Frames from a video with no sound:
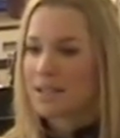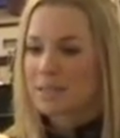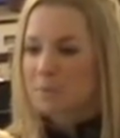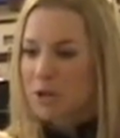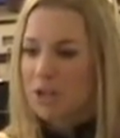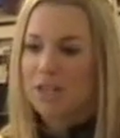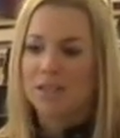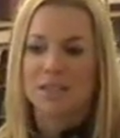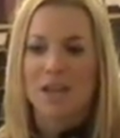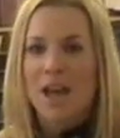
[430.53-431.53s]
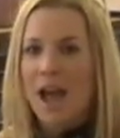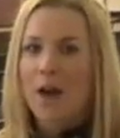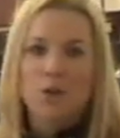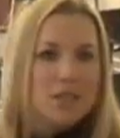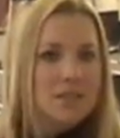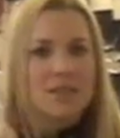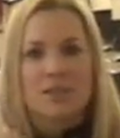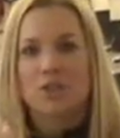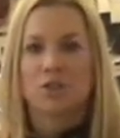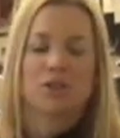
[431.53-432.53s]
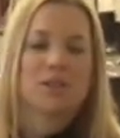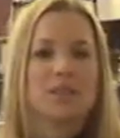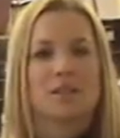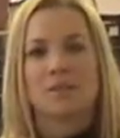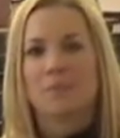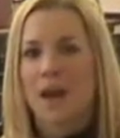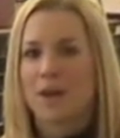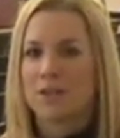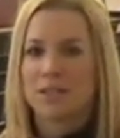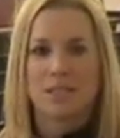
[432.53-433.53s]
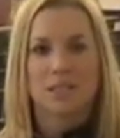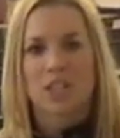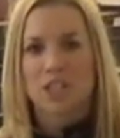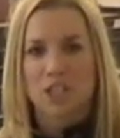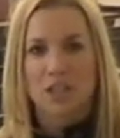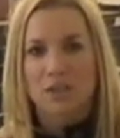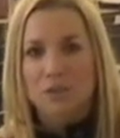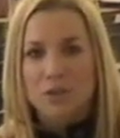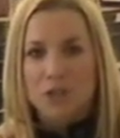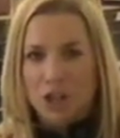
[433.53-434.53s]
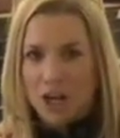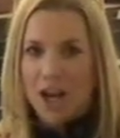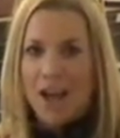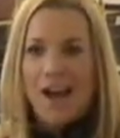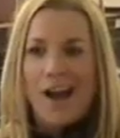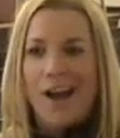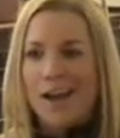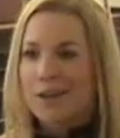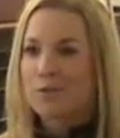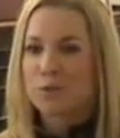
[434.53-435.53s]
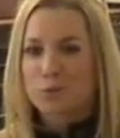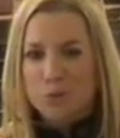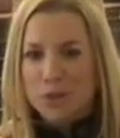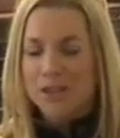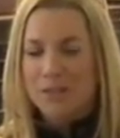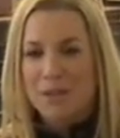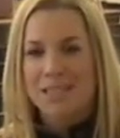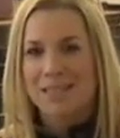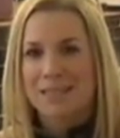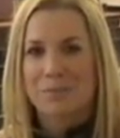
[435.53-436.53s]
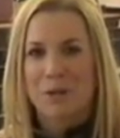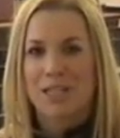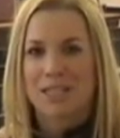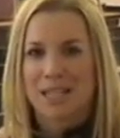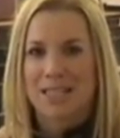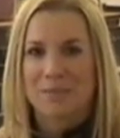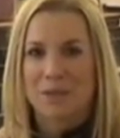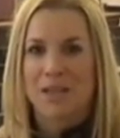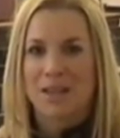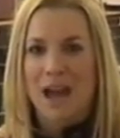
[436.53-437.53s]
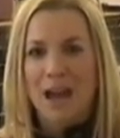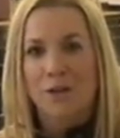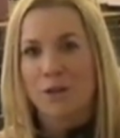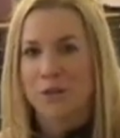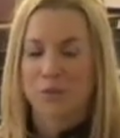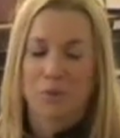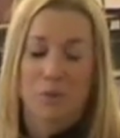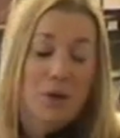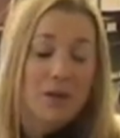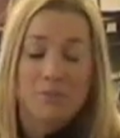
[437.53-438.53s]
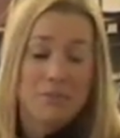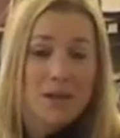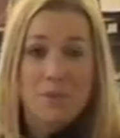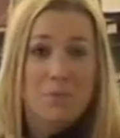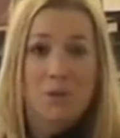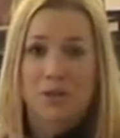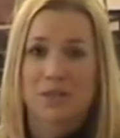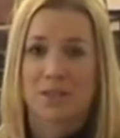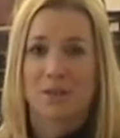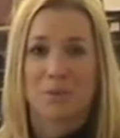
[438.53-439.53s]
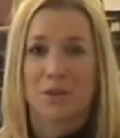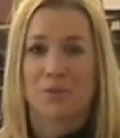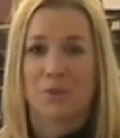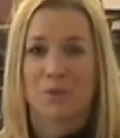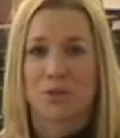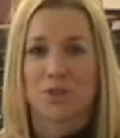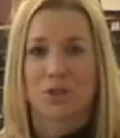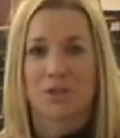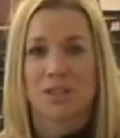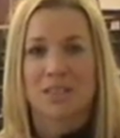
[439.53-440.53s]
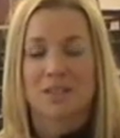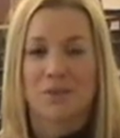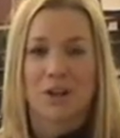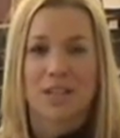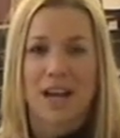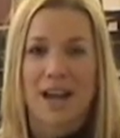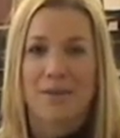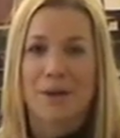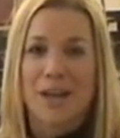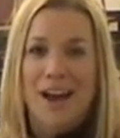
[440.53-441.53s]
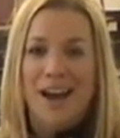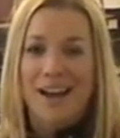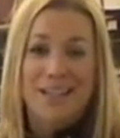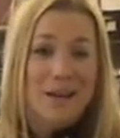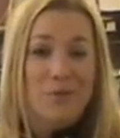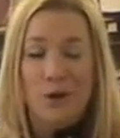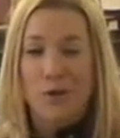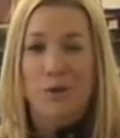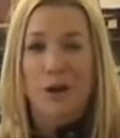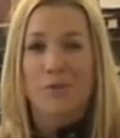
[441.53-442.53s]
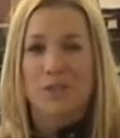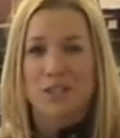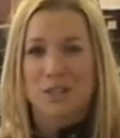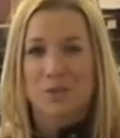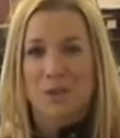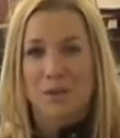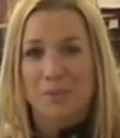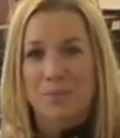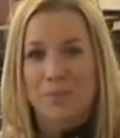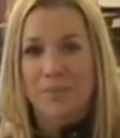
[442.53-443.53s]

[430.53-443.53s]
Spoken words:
experience, how he sees journalism, how he sees it changing in the future, and it was a really amazing experience to get to be that close with what many people consider to be the foremost journalist of our time, and to have one-on-one conversations with him.